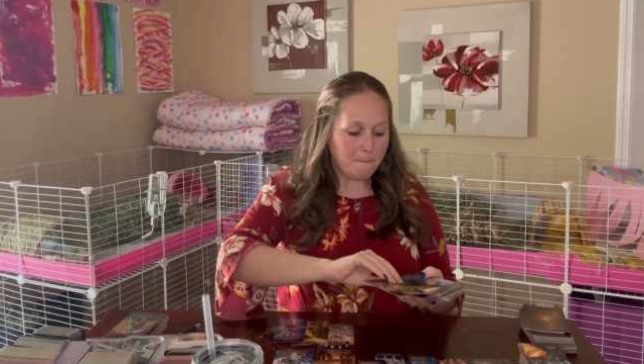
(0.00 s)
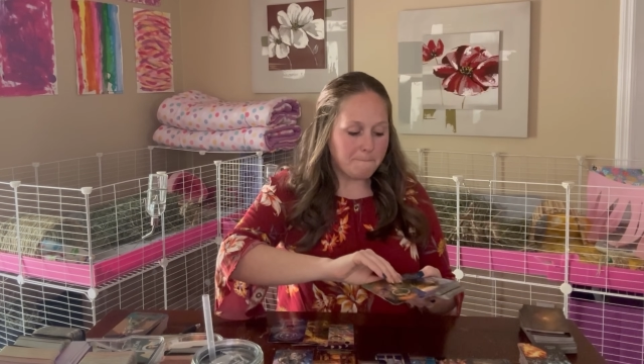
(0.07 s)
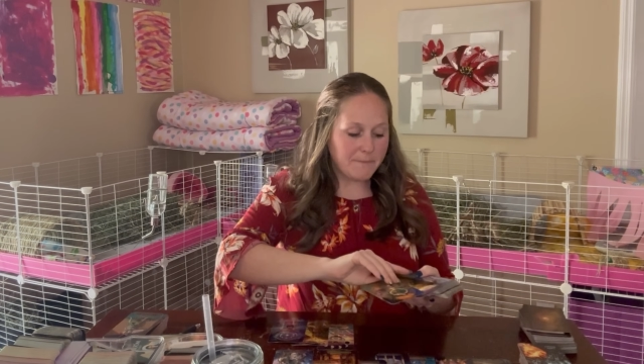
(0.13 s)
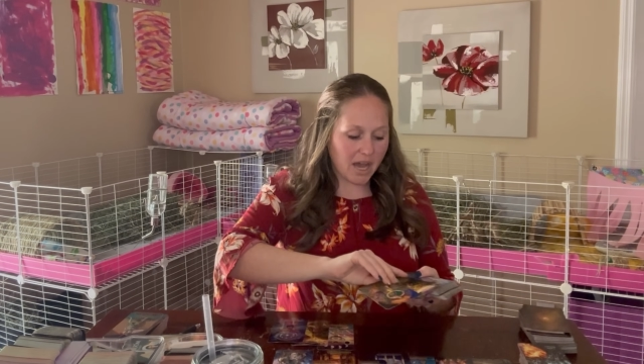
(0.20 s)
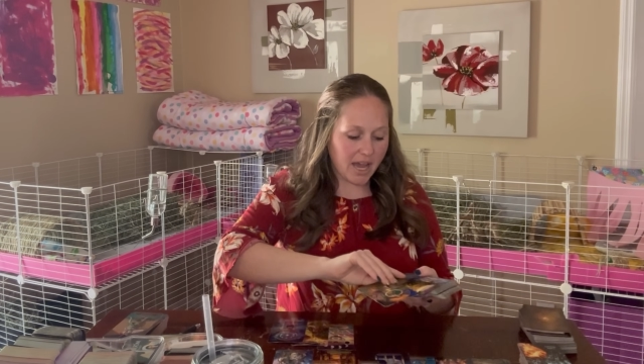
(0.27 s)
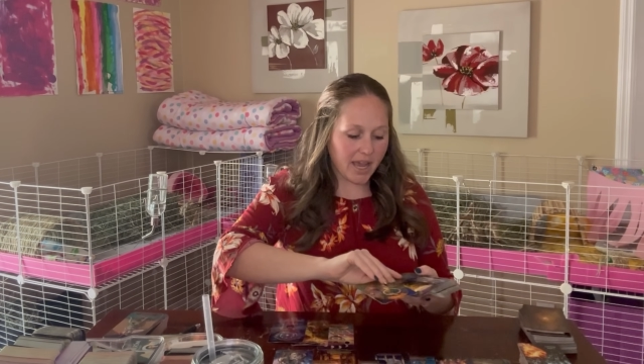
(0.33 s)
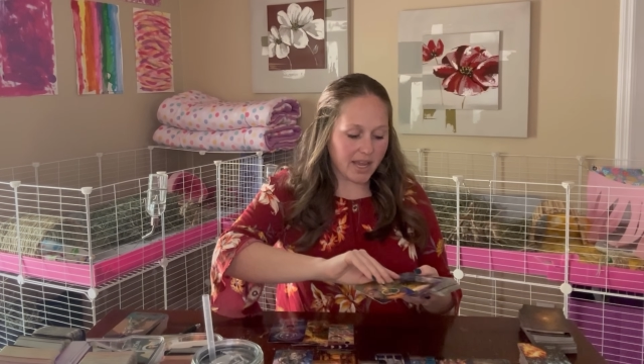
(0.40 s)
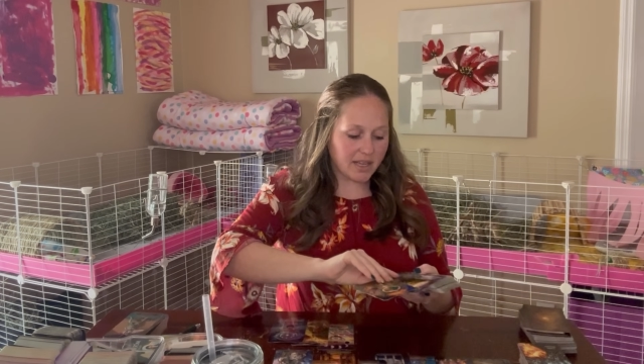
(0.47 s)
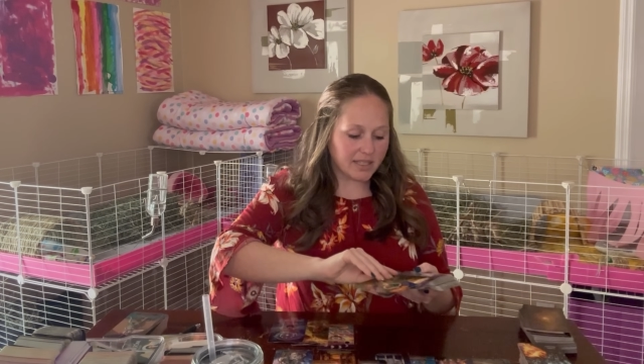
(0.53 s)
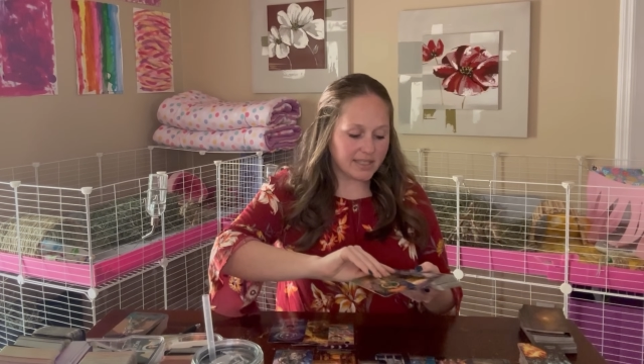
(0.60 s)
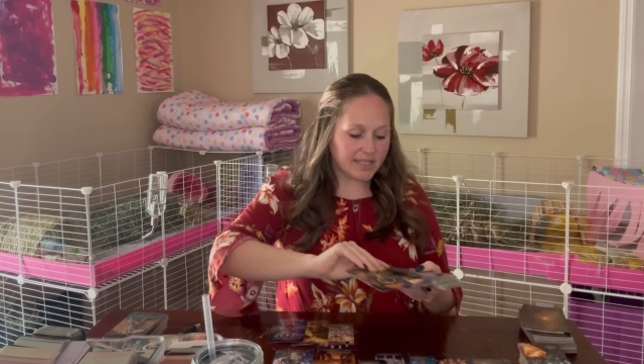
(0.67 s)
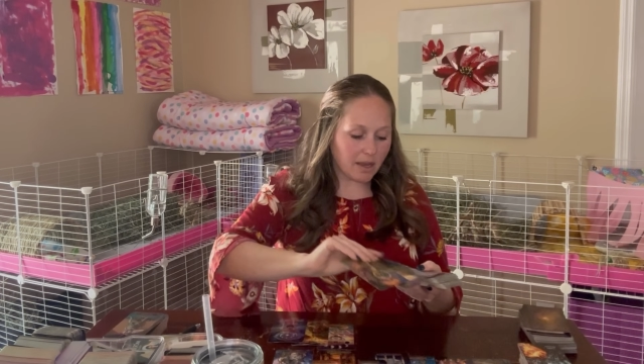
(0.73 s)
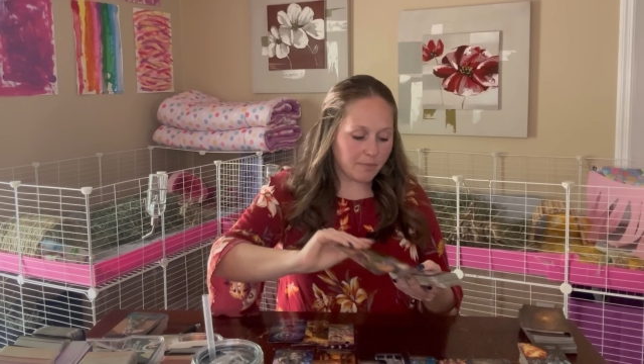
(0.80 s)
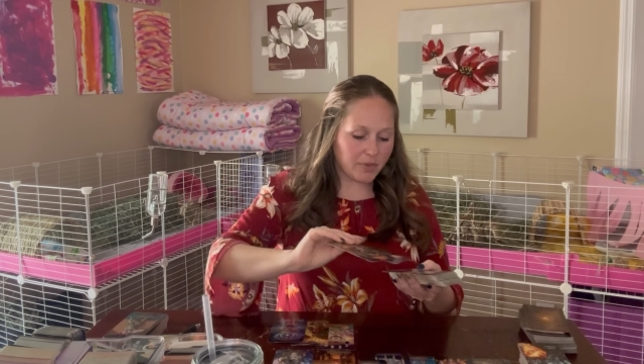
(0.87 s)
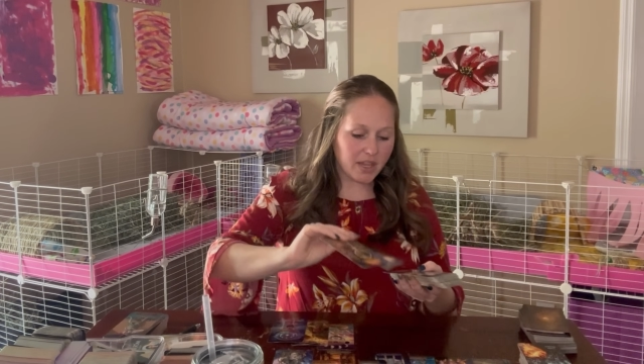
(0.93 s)
But
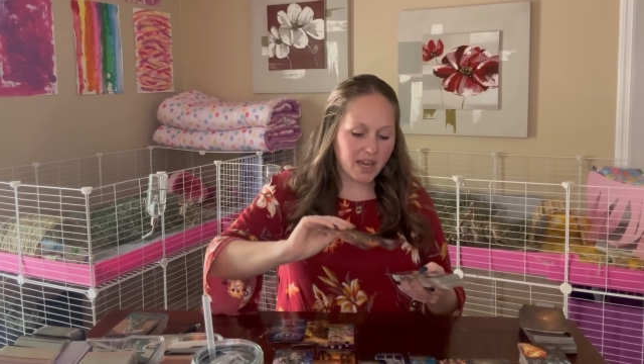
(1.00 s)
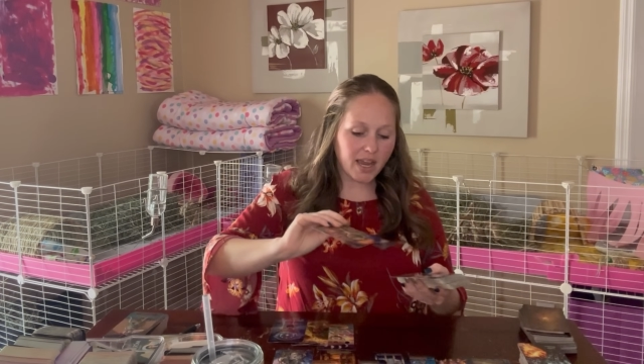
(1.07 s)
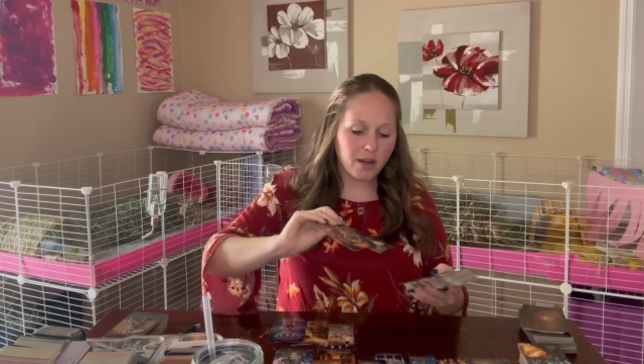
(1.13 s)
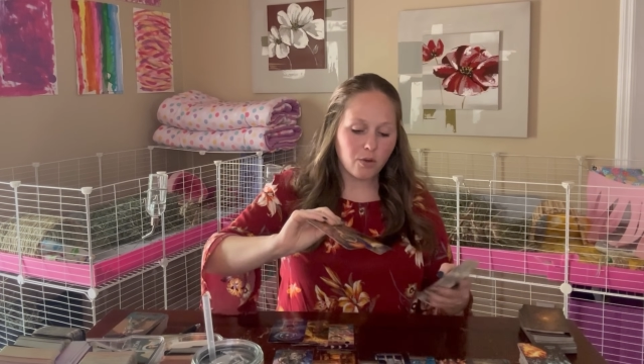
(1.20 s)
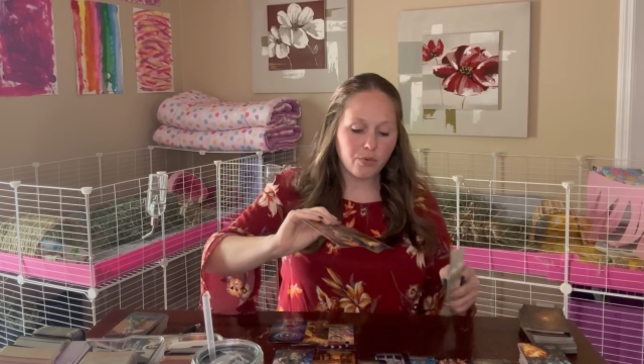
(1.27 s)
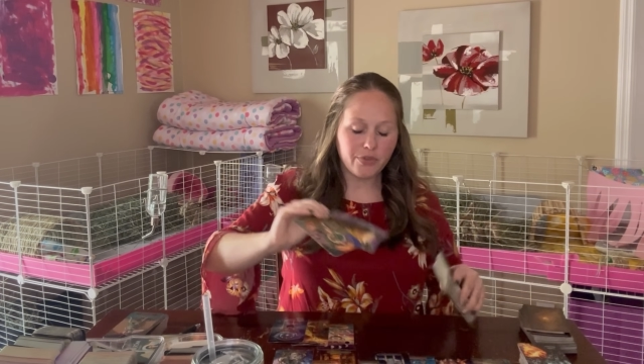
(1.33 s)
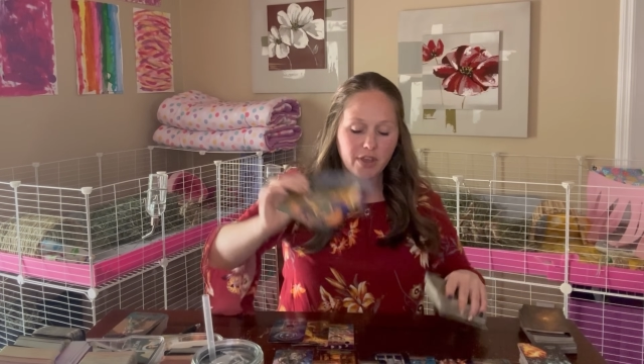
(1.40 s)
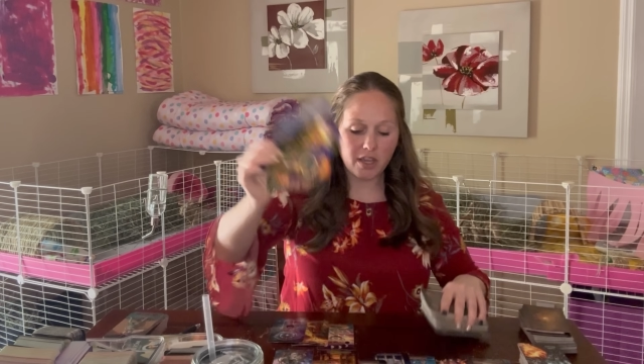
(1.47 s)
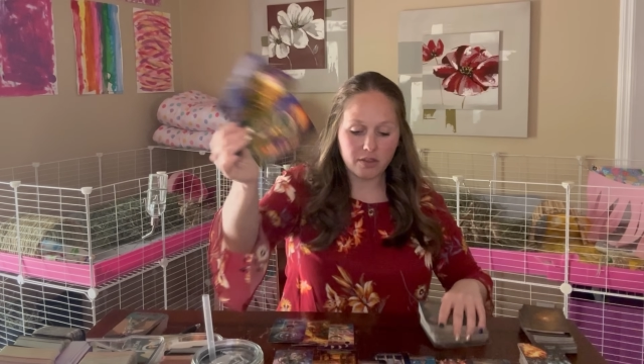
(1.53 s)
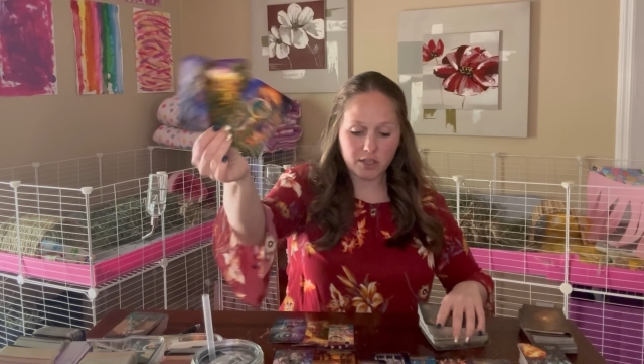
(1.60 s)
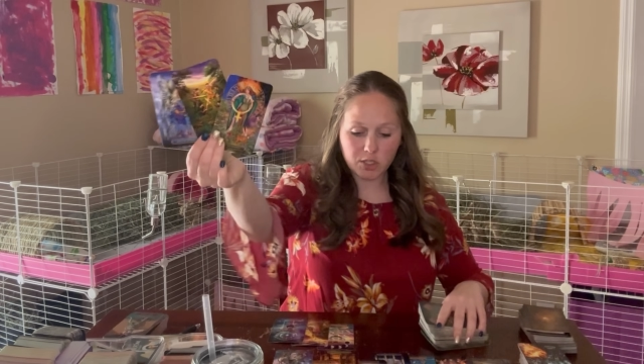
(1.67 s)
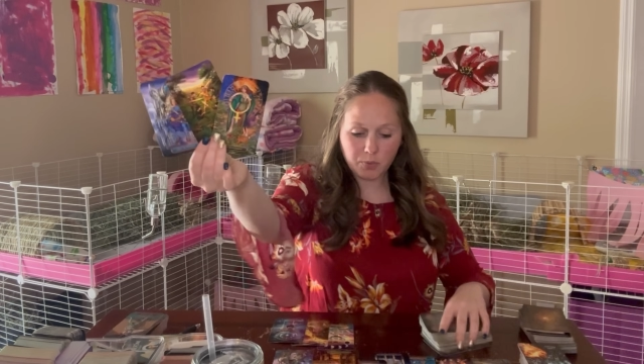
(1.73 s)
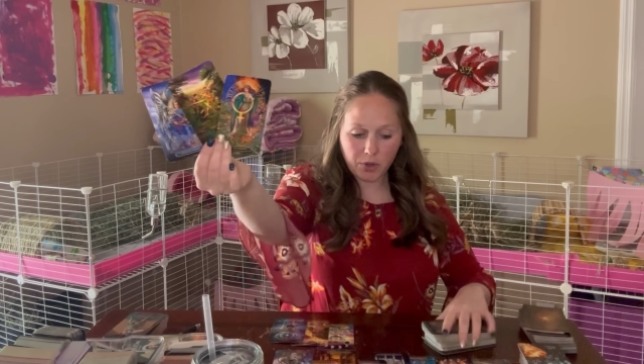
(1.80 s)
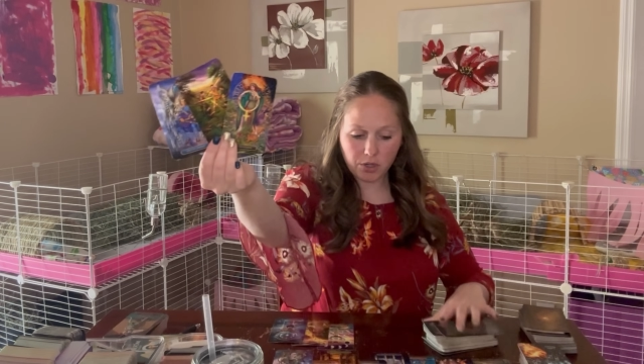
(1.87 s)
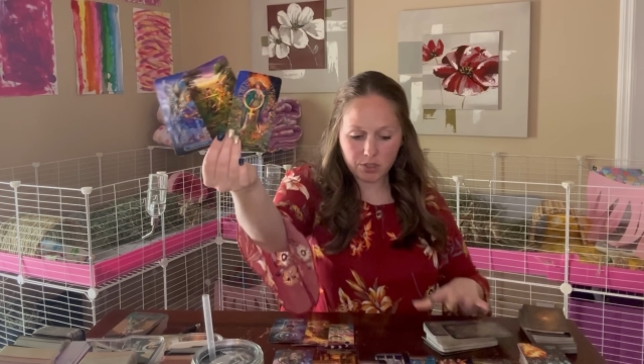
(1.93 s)
something I don't think
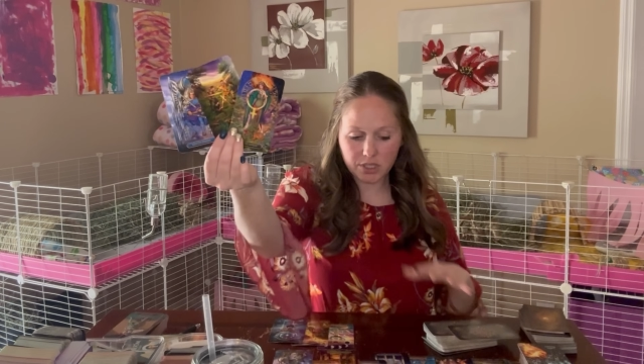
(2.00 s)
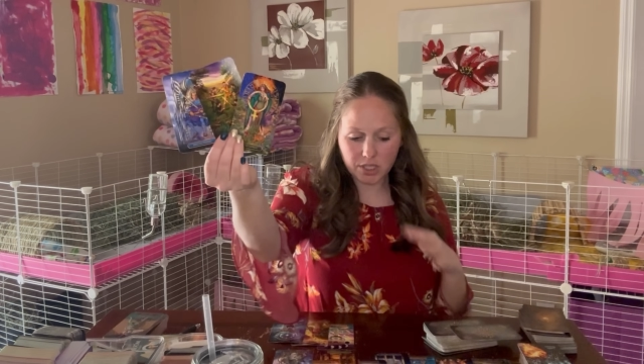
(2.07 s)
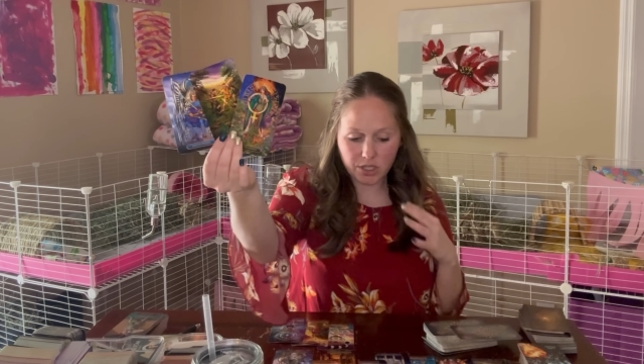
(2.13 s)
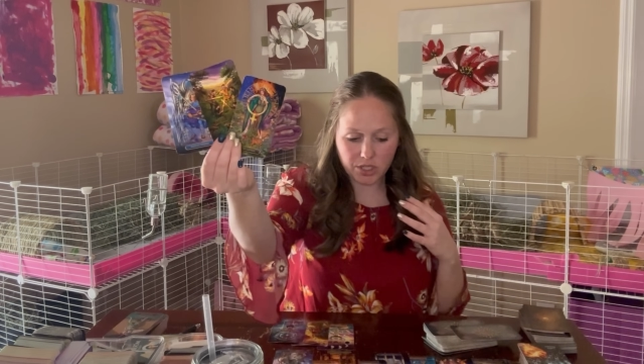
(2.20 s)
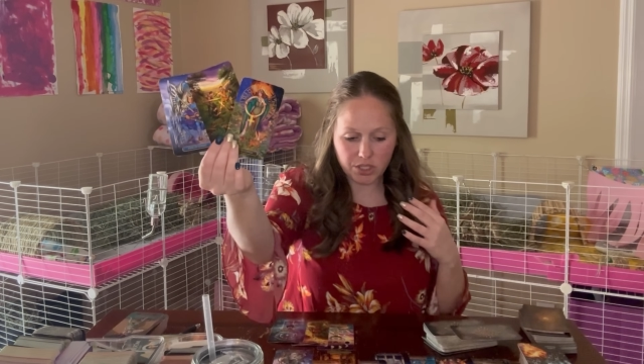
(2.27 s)
this person